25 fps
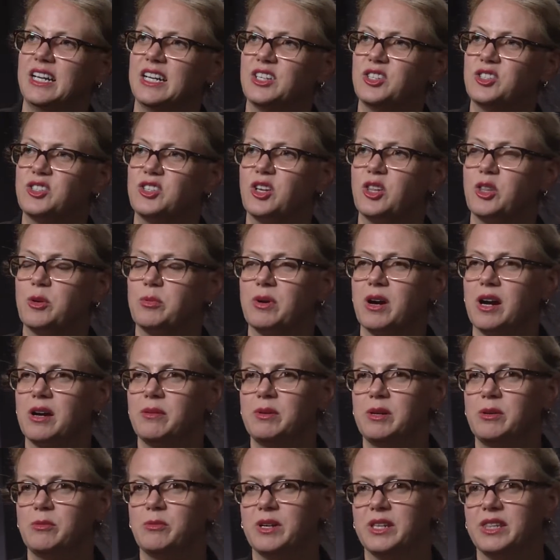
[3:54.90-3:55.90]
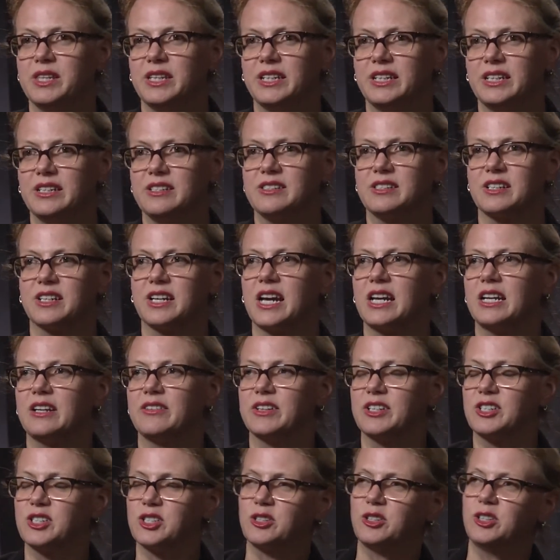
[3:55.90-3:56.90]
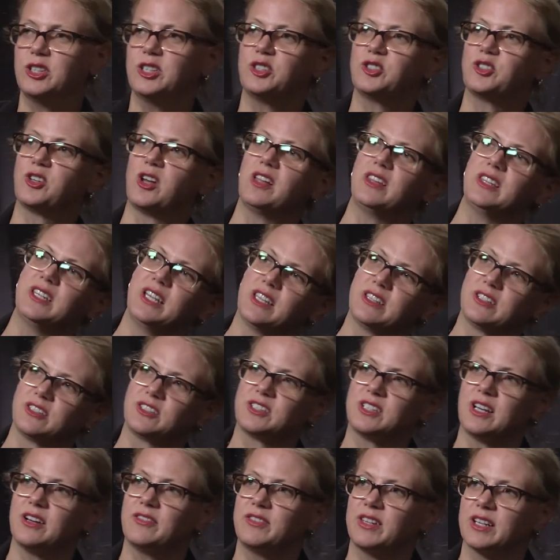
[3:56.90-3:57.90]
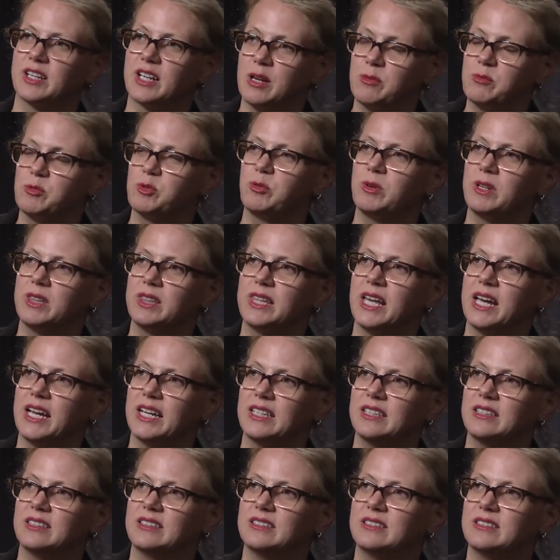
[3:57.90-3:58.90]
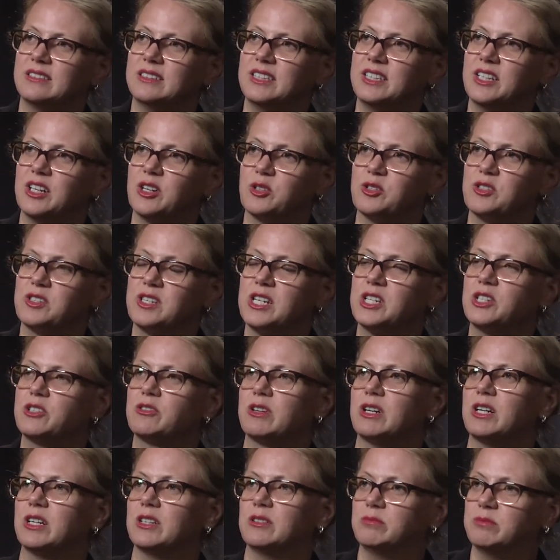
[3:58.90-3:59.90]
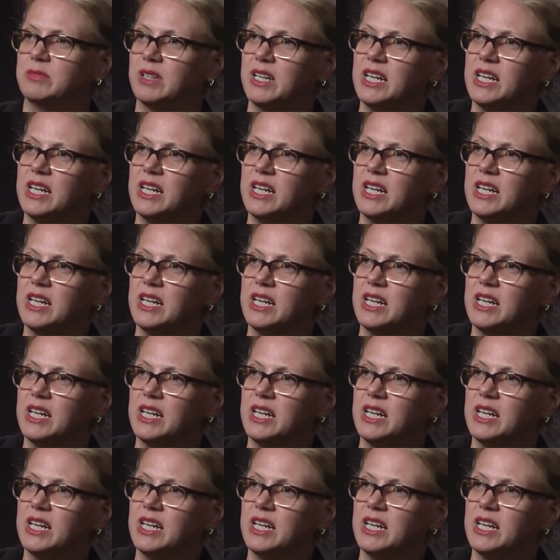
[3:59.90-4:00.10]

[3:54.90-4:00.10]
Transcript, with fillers: And so the problem with it is it kind of excludes all the other stuff that comes with that you oh know, syndrome.